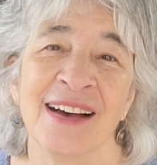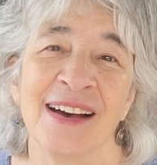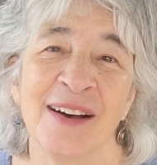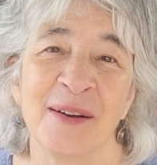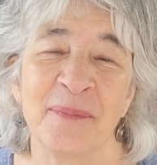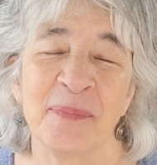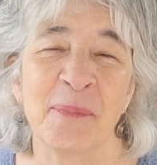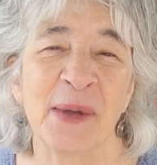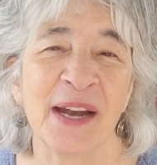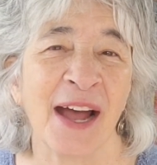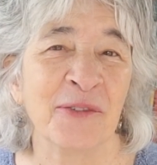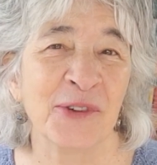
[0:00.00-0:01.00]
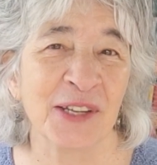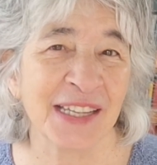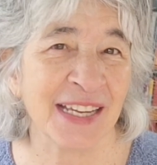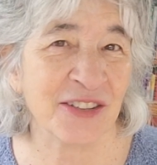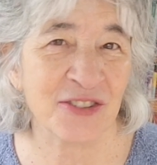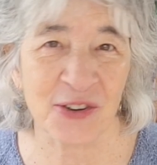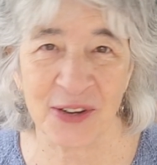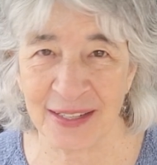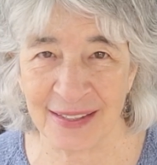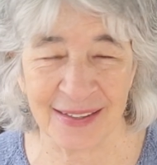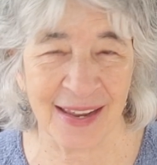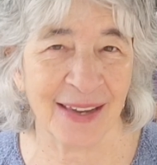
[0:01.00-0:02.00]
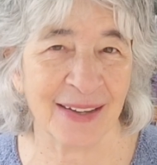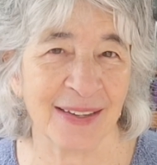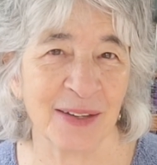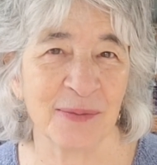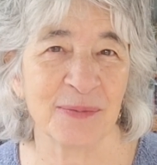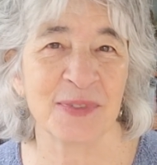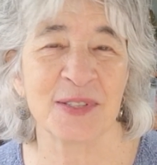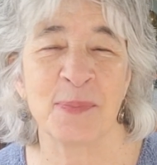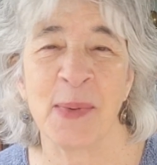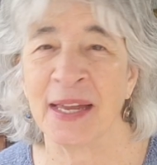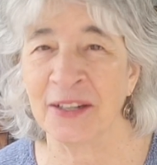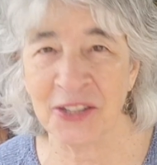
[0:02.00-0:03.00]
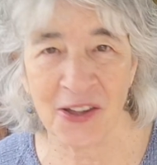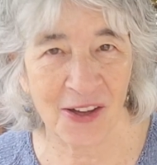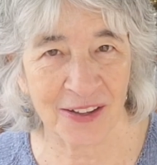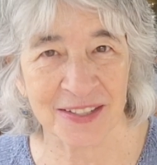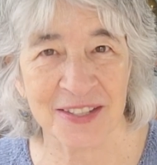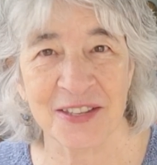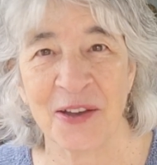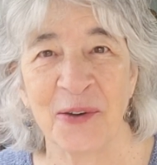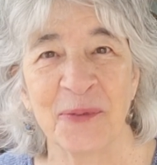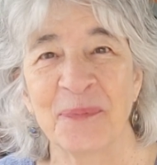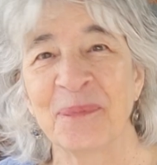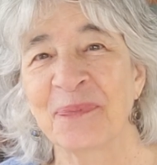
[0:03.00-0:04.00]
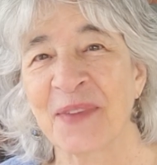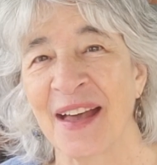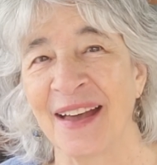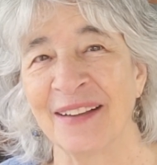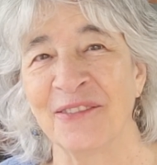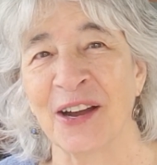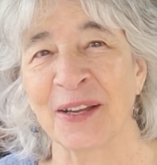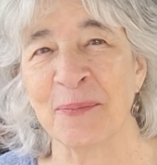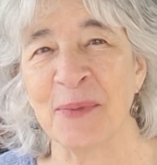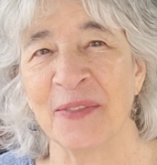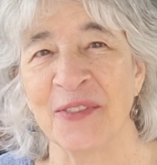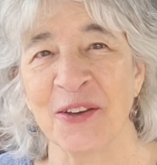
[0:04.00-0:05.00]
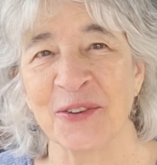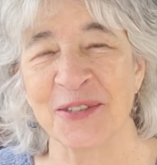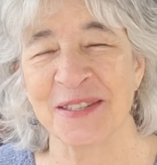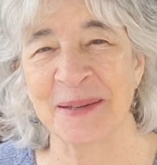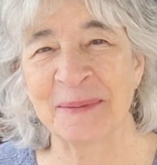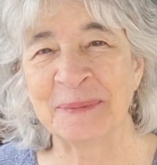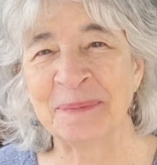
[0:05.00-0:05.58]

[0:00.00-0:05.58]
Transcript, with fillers: Um, but I really enjoyed it, and it sped along, so I recommend those.